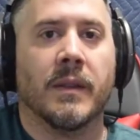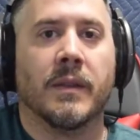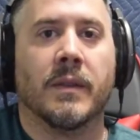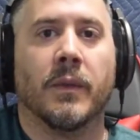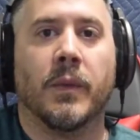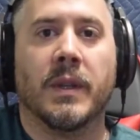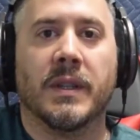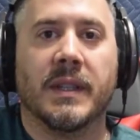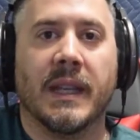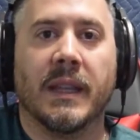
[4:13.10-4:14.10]
So if we
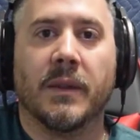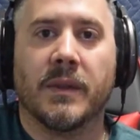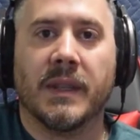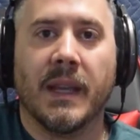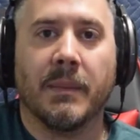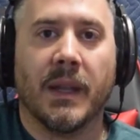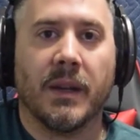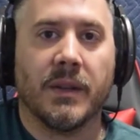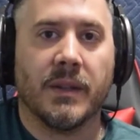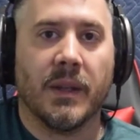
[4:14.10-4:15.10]
just take those same
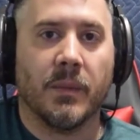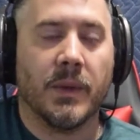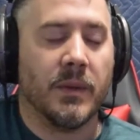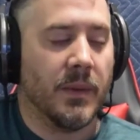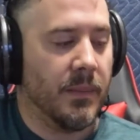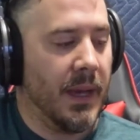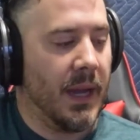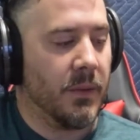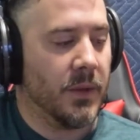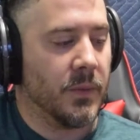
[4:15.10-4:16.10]
letters and we do them
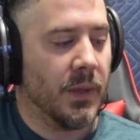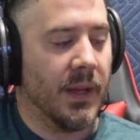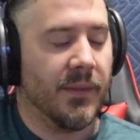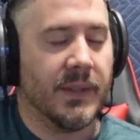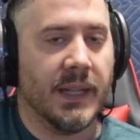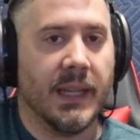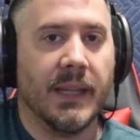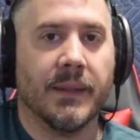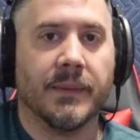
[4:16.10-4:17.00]
backwards, we'll have D,